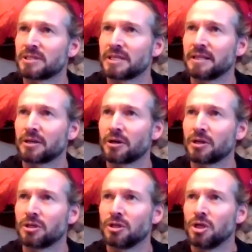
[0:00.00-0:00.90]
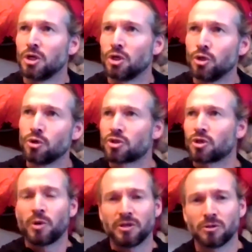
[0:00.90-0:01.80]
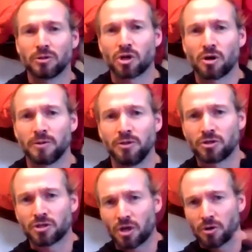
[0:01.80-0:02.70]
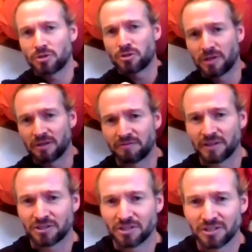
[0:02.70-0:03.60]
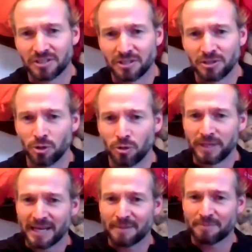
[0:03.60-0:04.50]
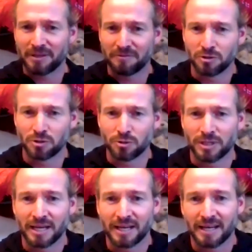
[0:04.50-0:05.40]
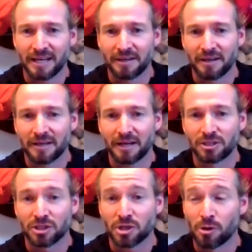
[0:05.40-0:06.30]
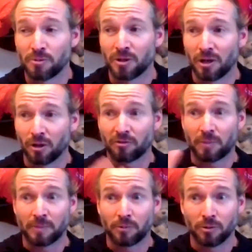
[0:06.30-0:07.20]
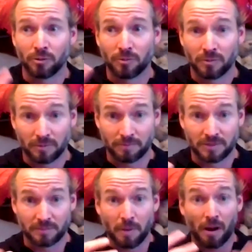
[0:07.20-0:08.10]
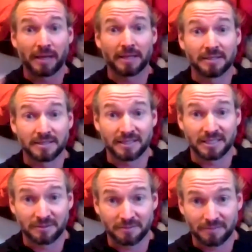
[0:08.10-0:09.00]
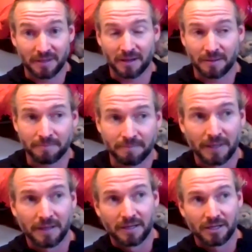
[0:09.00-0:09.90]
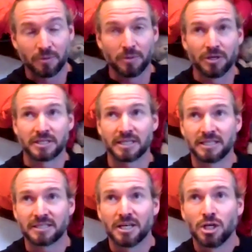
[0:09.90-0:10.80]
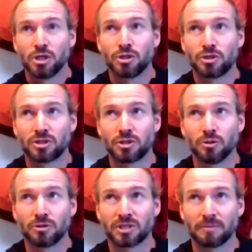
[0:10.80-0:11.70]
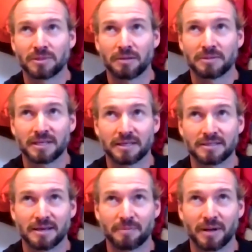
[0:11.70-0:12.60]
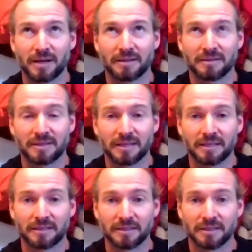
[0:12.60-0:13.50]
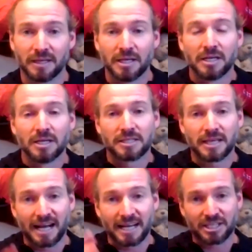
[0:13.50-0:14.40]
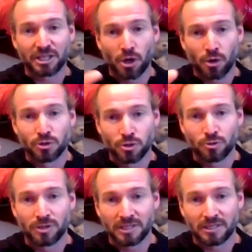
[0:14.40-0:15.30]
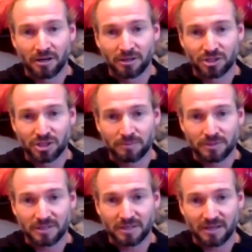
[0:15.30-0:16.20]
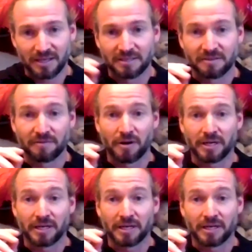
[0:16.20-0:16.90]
who are sitting there going, you should quit your job and you go doing adventures and you'll be happy if you do that. And I just hope that lots of people who buy into these communities do sometimes take a step back and think that to actually go and do these hardships is